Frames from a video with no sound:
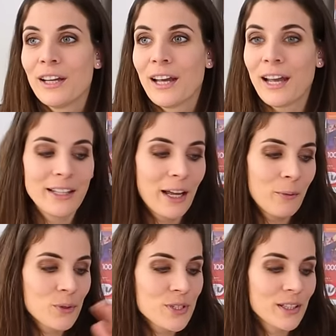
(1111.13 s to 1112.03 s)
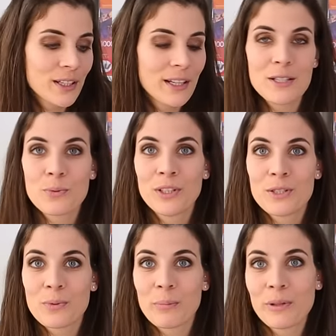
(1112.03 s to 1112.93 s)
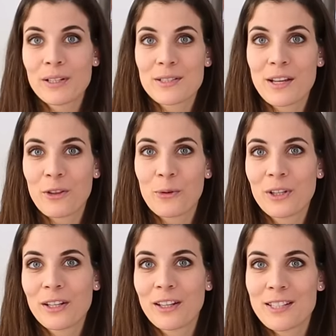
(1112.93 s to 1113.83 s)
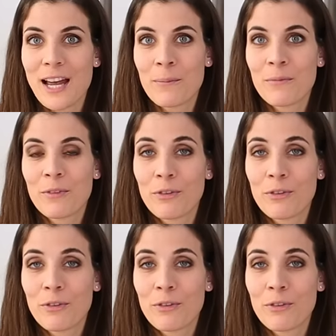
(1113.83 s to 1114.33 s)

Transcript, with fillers: And that wasn't the case with this one because I thought that the time